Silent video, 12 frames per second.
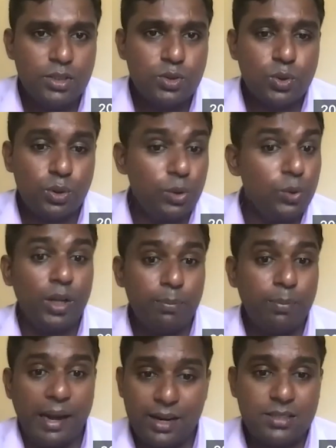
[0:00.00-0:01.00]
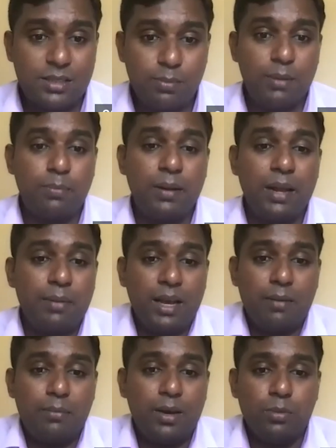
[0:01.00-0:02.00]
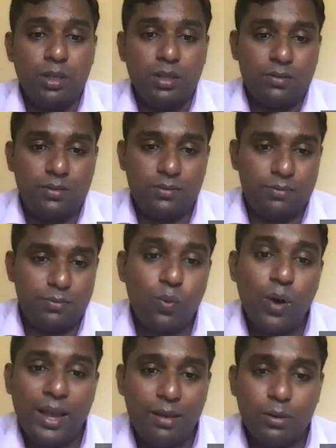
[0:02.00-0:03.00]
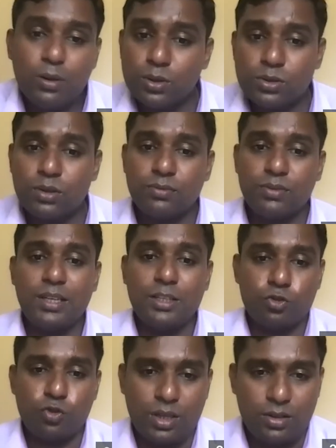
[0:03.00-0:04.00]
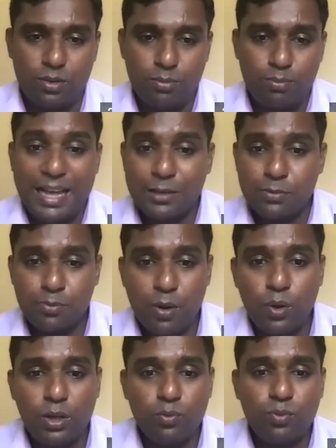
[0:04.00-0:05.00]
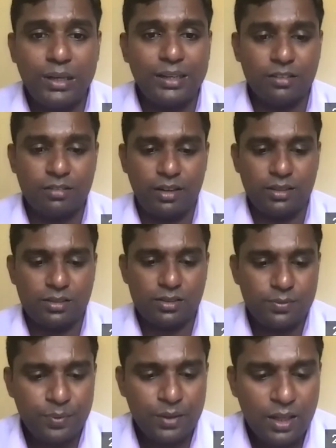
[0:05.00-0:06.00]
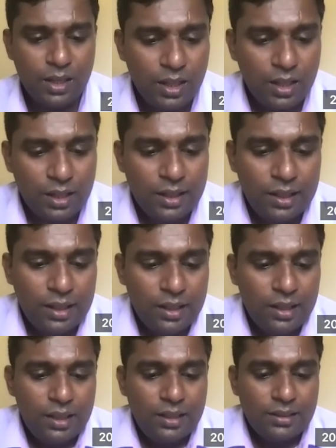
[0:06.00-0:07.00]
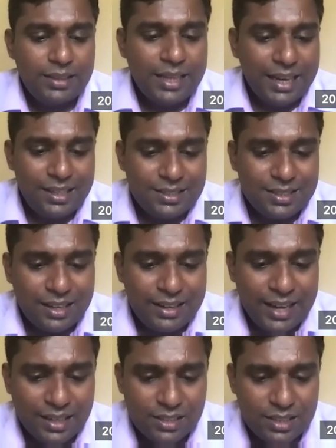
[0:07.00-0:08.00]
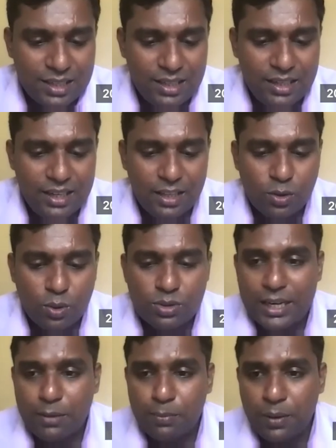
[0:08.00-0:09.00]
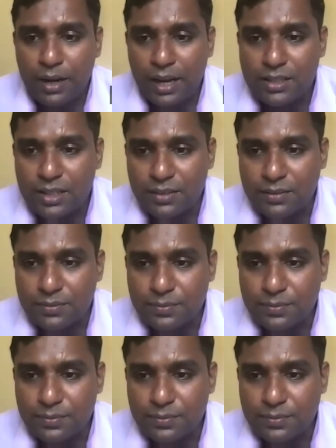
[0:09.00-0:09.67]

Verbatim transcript: So during pregnancy, people are becoming obese. Why? Because of the estrogen. Plasma volume will increase. There is a reduction in erythrocyte production.